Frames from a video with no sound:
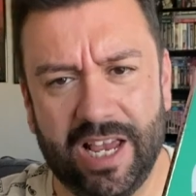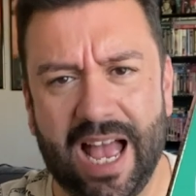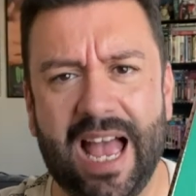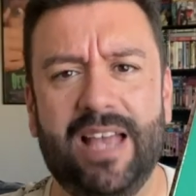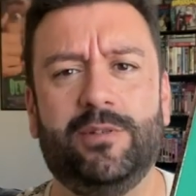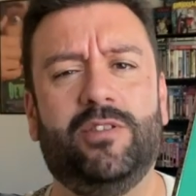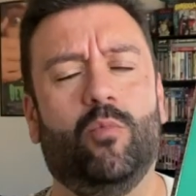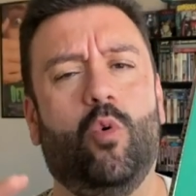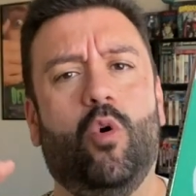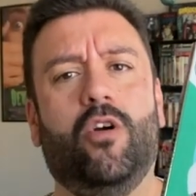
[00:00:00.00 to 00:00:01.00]
I who's in the
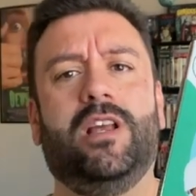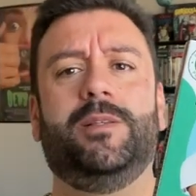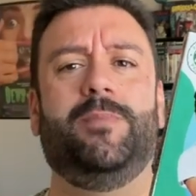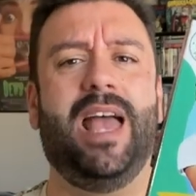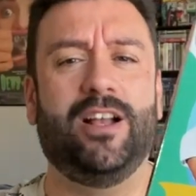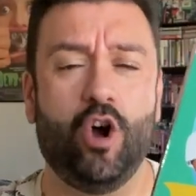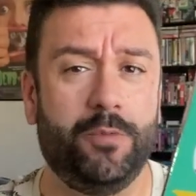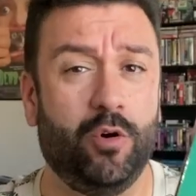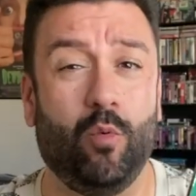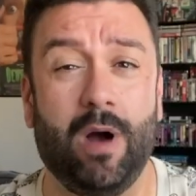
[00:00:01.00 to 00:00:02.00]
war, comes back home to
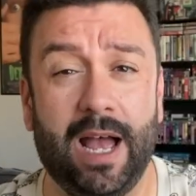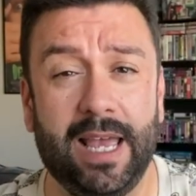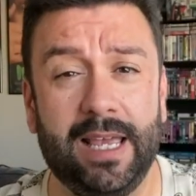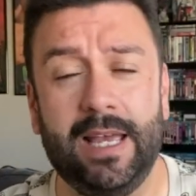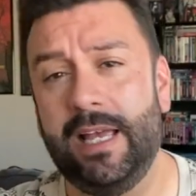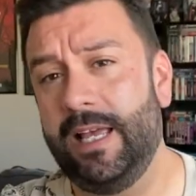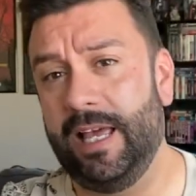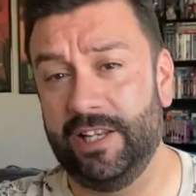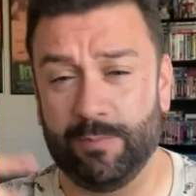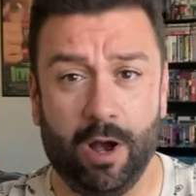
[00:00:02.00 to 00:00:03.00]
Hawaii.
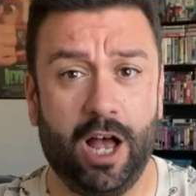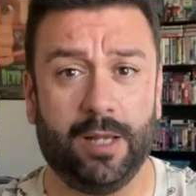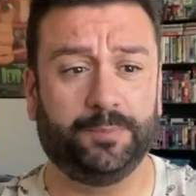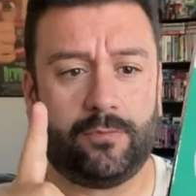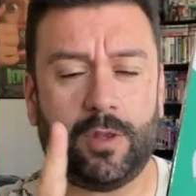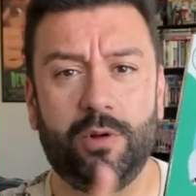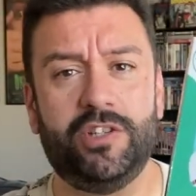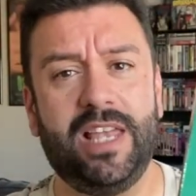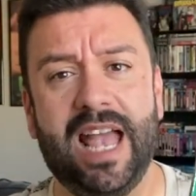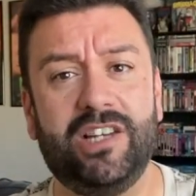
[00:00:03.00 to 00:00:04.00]
And his mom, which
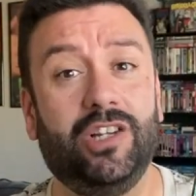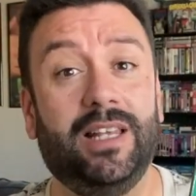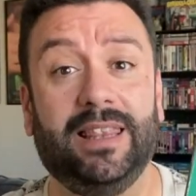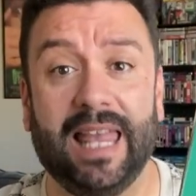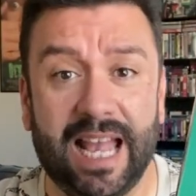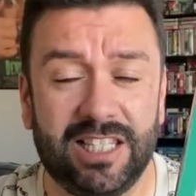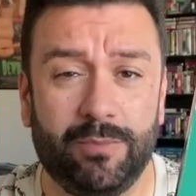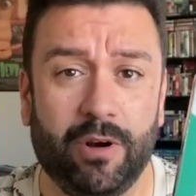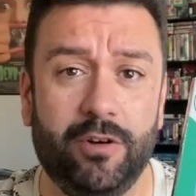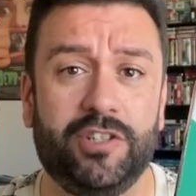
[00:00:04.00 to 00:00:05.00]
is Angela
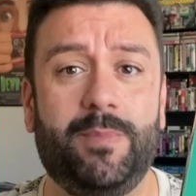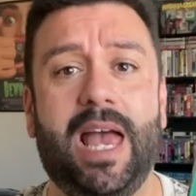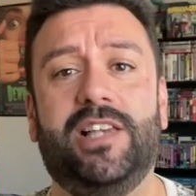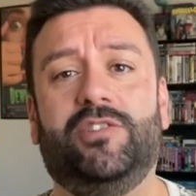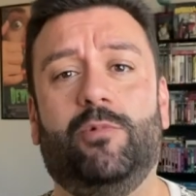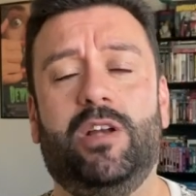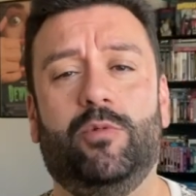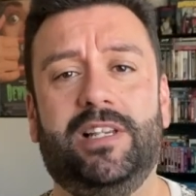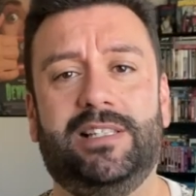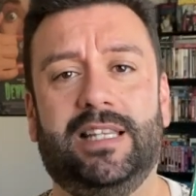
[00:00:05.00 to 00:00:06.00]
Lansbury, who just passed away
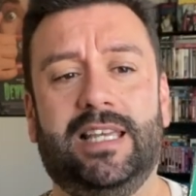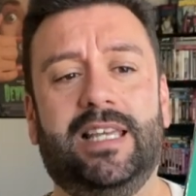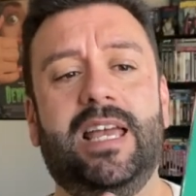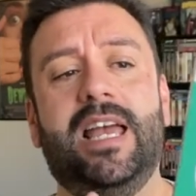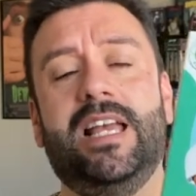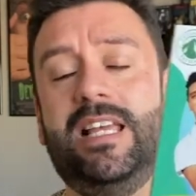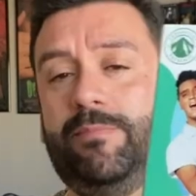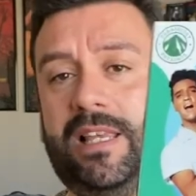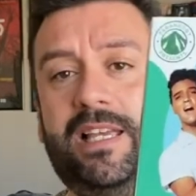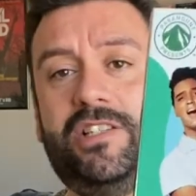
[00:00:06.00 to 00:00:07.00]
recently, he
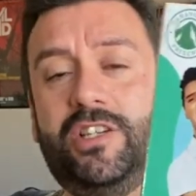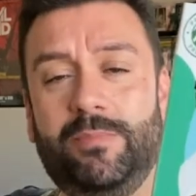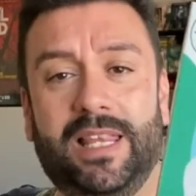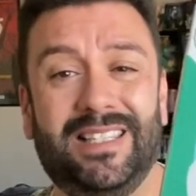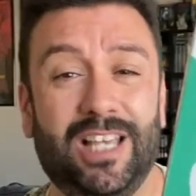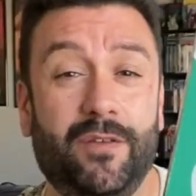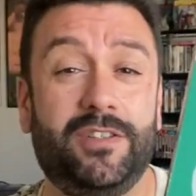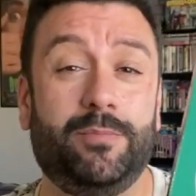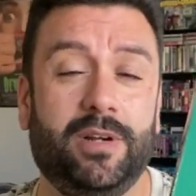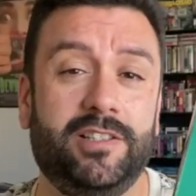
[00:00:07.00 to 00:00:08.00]
plays. She plays
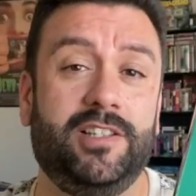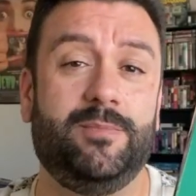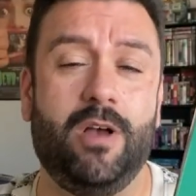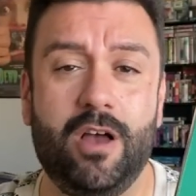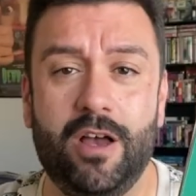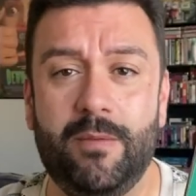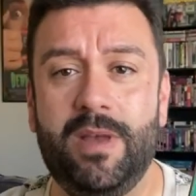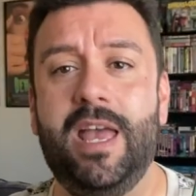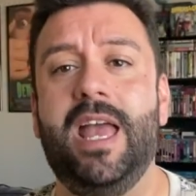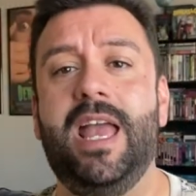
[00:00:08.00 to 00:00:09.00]
Elvis Presley's mom,
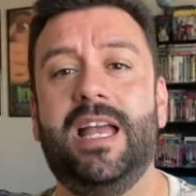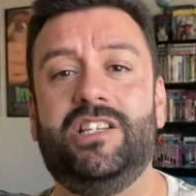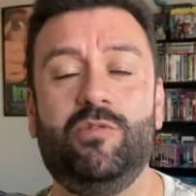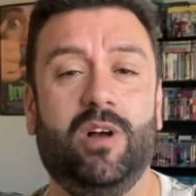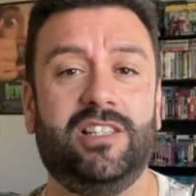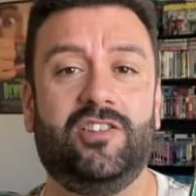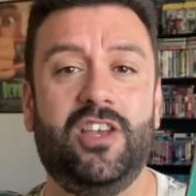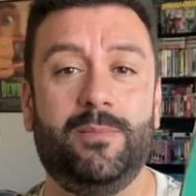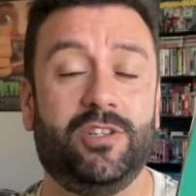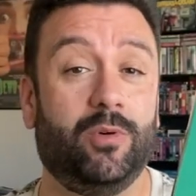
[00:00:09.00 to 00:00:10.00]
and she wants
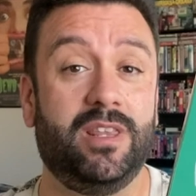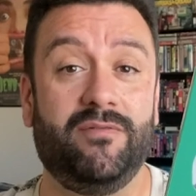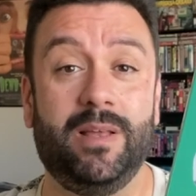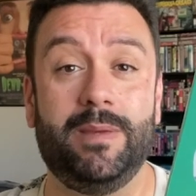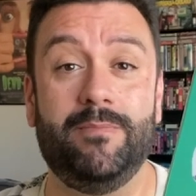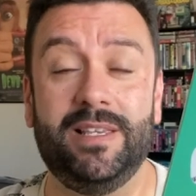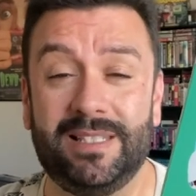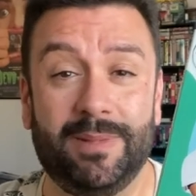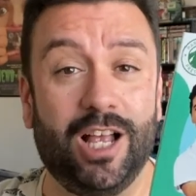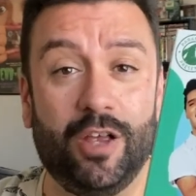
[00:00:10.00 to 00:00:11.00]
him to run the family business,
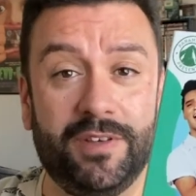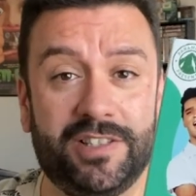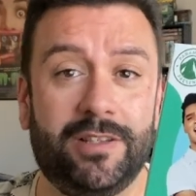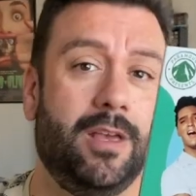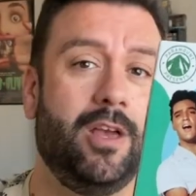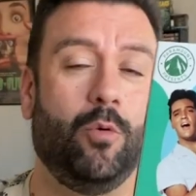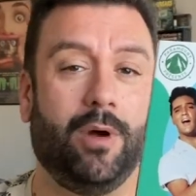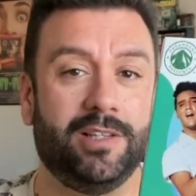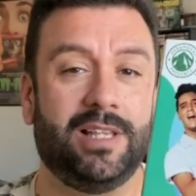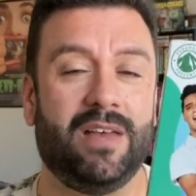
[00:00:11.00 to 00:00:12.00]
but Elvis
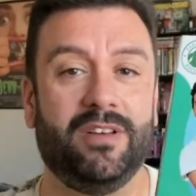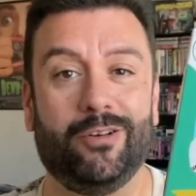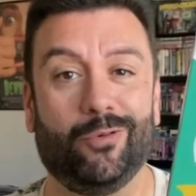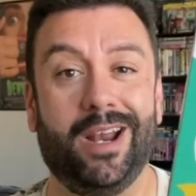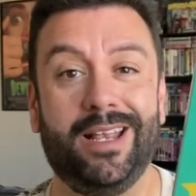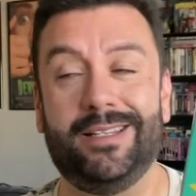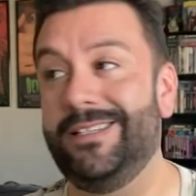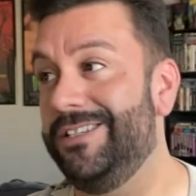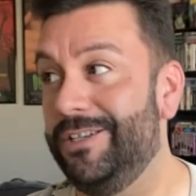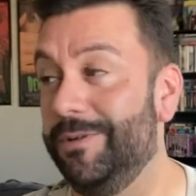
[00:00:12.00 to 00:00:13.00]
wants to have a
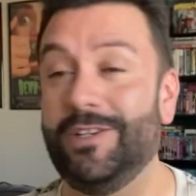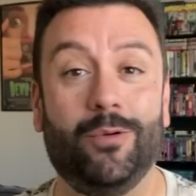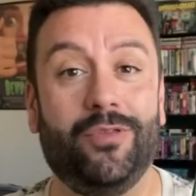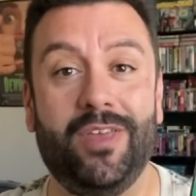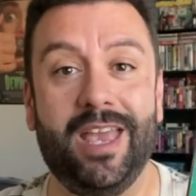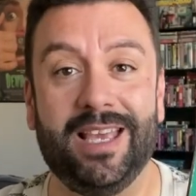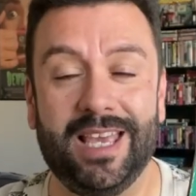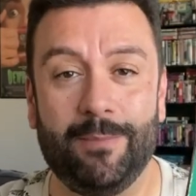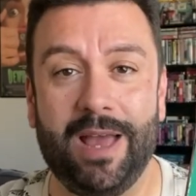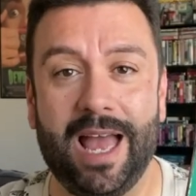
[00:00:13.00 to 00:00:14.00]
great, do his own thing,
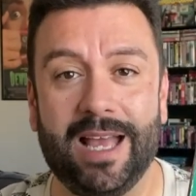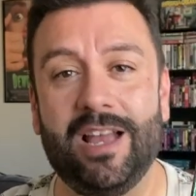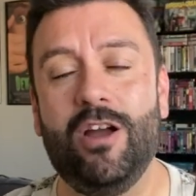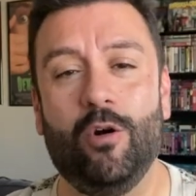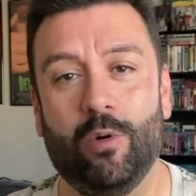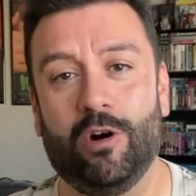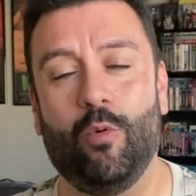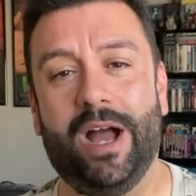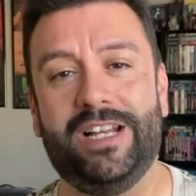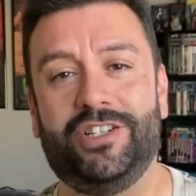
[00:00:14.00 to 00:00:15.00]
kick back, wear a
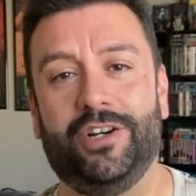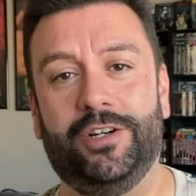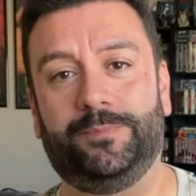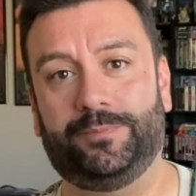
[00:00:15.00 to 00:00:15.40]
Hawaiian shirt,